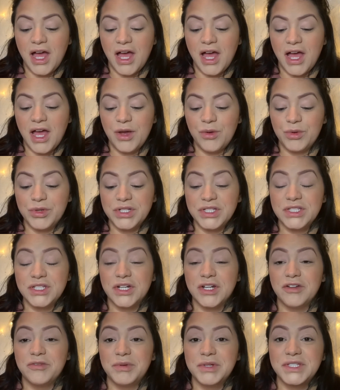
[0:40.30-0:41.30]
I want to start
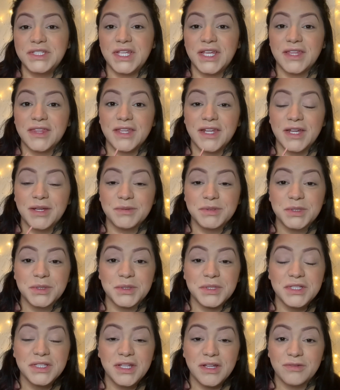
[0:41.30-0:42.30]
off by saying that I
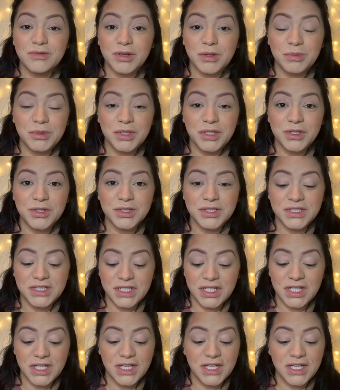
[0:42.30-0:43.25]
absolutely love RawBeautyKristi.